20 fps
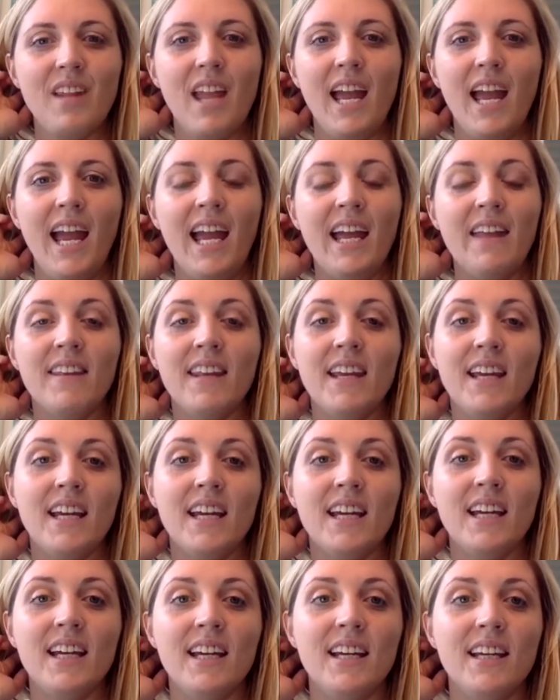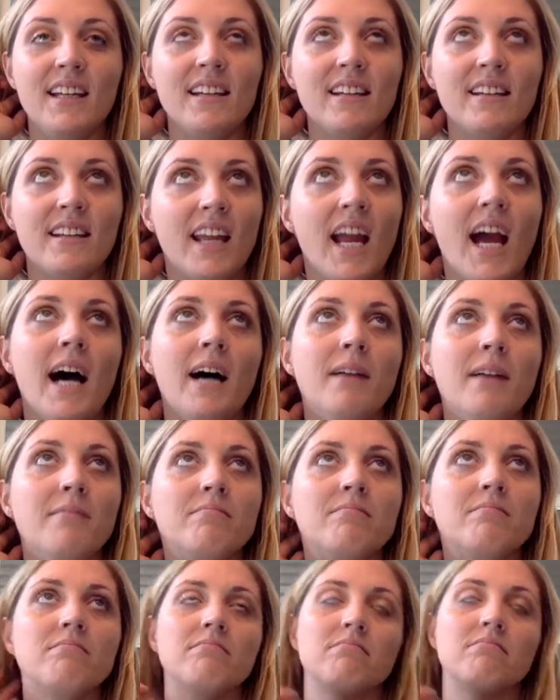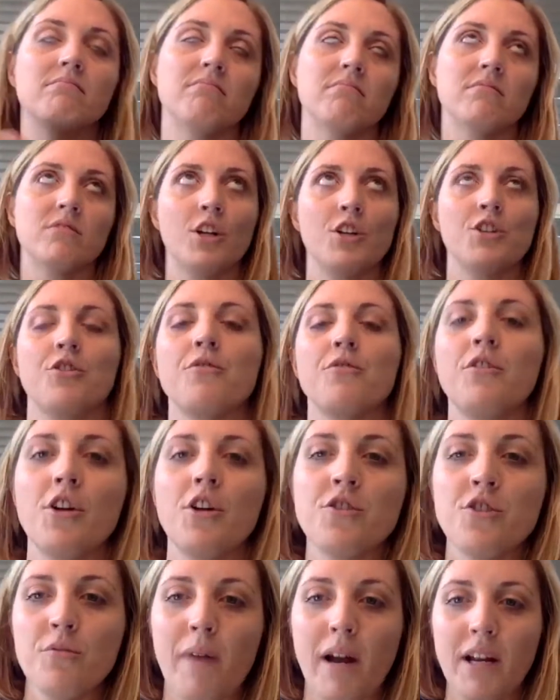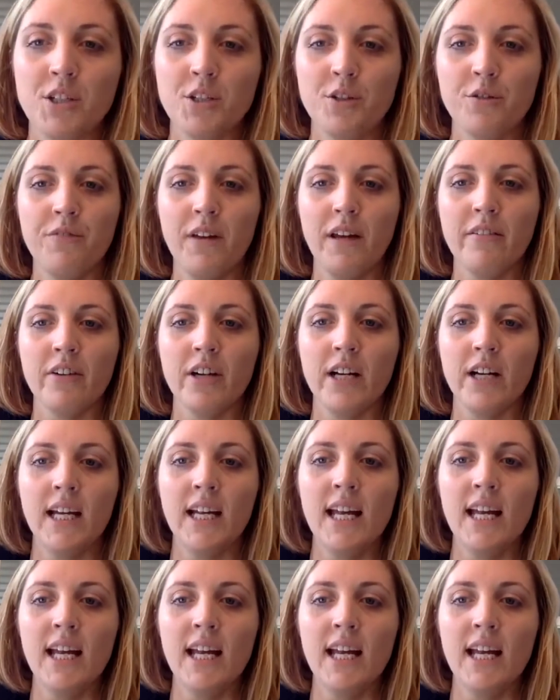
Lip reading: then yeah, those are my 2 favorite.